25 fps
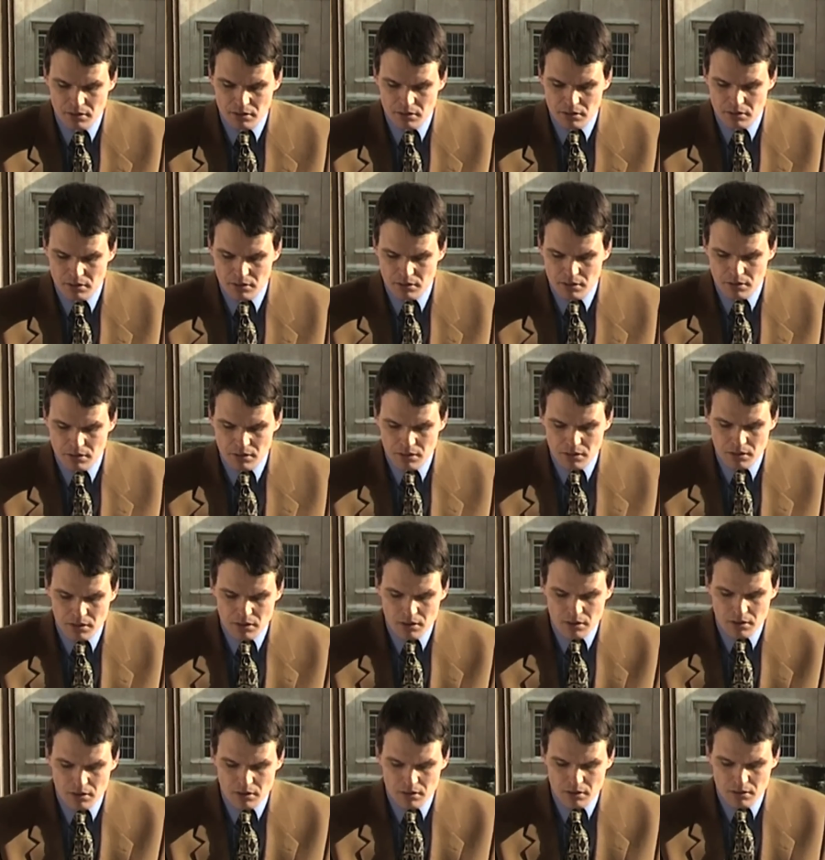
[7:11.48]

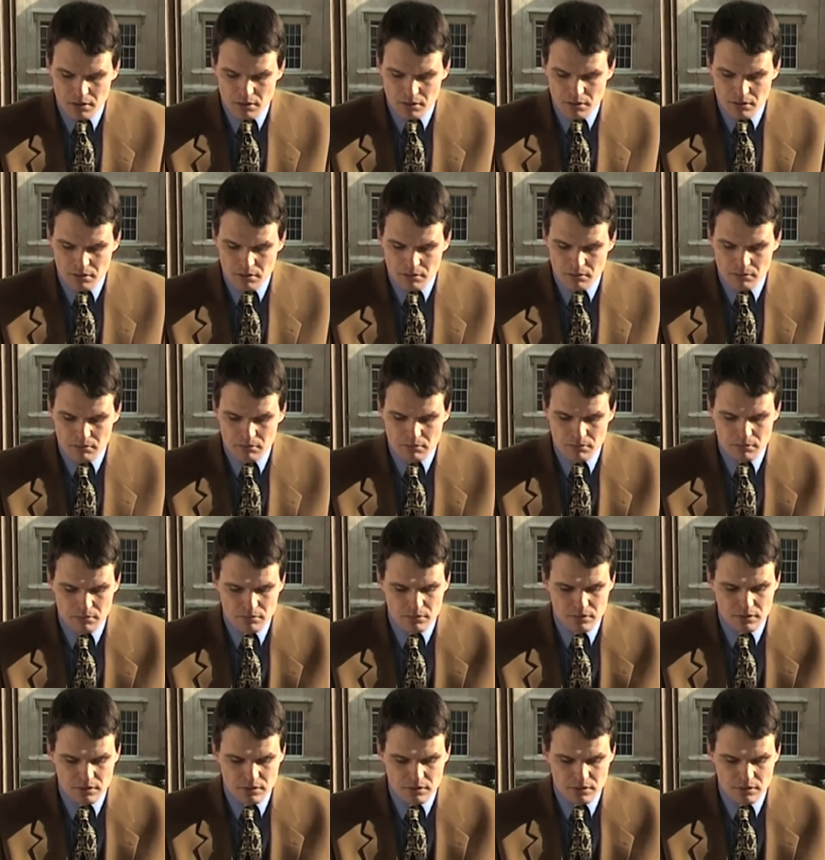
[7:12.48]
No one is speaking in this clip.